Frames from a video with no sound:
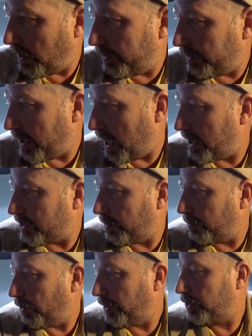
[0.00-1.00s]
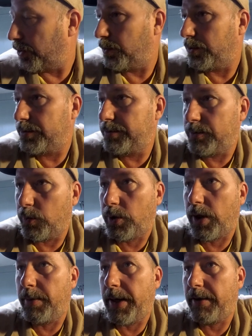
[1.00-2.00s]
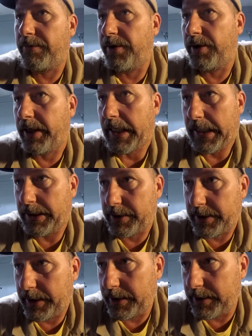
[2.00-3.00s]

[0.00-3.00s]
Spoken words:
The dash, I'm pretty sure, will come out fairly easily.